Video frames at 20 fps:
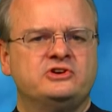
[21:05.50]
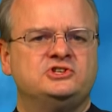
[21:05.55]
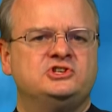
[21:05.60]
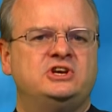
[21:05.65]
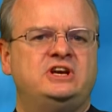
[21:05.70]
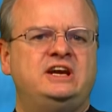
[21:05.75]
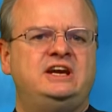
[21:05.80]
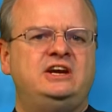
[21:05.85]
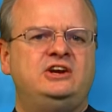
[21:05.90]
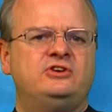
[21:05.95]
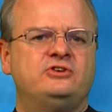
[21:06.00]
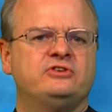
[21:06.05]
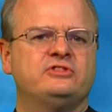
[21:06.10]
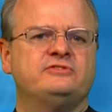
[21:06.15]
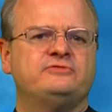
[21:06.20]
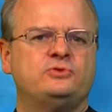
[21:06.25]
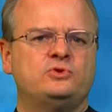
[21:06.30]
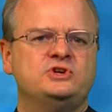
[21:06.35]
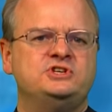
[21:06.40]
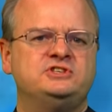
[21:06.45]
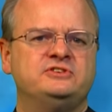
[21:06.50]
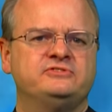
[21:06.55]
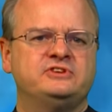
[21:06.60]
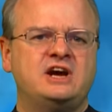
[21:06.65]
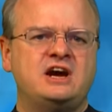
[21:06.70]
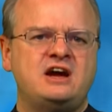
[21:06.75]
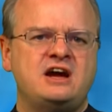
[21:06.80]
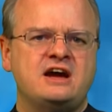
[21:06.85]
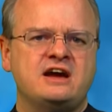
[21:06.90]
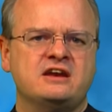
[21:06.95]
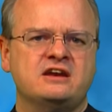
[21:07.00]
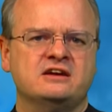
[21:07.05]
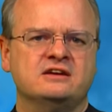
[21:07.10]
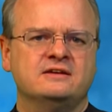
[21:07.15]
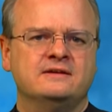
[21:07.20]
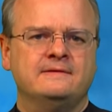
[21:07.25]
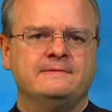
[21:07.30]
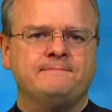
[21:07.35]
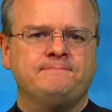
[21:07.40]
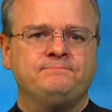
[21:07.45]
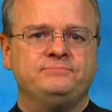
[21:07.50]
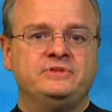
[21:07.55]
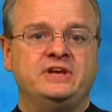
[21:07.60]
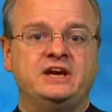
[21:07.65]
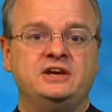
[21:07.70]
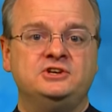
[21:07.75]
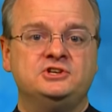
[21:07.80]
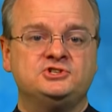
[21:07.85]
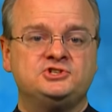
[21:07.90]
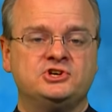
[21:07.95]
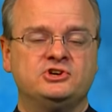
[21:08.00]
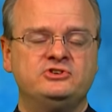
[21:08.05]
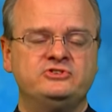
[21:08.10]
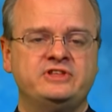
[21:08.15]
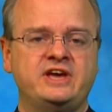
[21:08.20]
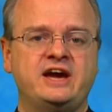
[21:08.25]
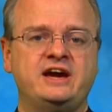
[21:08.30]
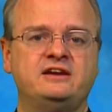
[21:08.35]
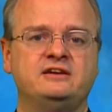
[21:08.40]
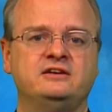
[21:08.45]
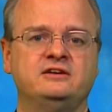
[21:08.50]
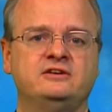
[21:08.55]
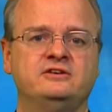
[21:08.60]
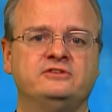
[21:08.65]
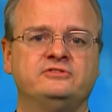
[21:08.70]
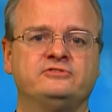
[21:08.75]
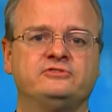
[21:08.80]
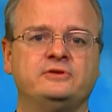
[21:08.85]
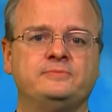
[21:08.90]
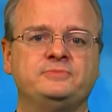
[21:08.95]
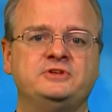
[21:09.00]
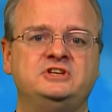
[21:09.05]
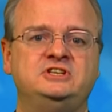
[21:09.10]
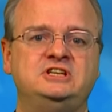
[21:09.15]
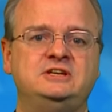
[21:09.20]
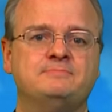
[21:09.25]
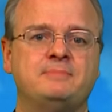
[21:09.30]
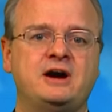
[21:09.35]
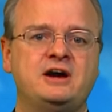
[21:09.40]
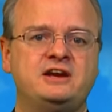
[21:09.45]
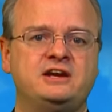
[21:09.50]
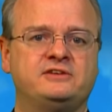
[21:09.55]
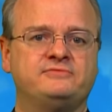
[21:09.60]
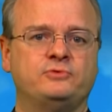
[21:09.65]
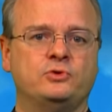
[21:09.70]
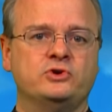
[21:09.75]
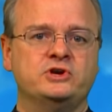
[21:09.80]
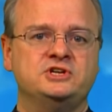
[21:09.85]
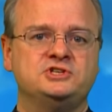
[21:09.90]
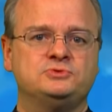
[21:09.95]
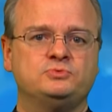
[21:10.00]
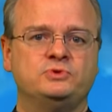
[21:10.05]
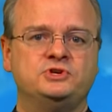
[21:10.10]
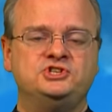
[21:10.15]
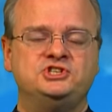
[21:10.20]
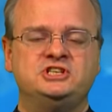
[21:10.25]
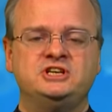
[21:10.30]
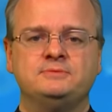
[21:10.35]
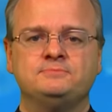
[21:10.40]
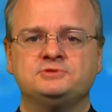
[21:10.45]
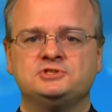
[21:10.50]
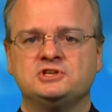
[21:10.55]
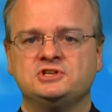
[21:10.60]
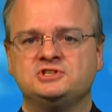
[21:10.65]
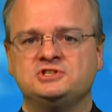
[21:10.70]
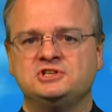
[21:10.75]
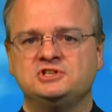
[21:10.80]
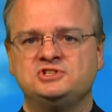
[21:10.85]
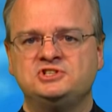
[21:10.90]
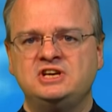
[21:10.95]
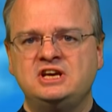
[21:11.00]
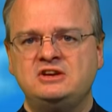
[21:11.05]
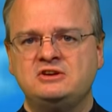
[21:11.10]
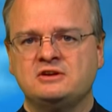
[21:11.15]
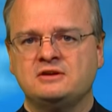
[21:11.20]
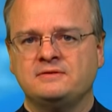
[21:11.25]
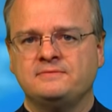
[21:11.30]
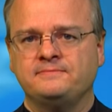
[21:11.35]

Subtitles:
to hear the voice of God and discern that from the demonic voice which tempts us to sin?